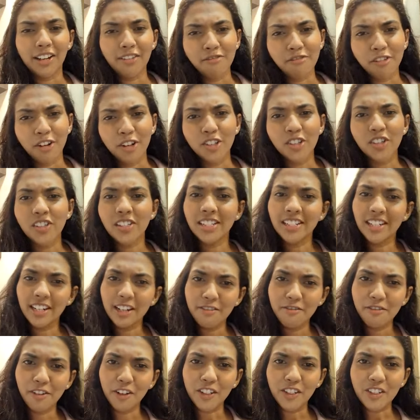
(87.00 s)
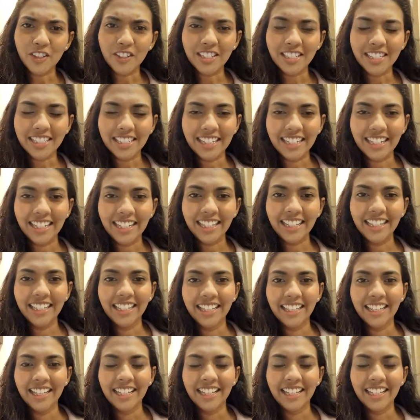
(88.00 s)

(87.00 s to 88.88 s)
fortunately,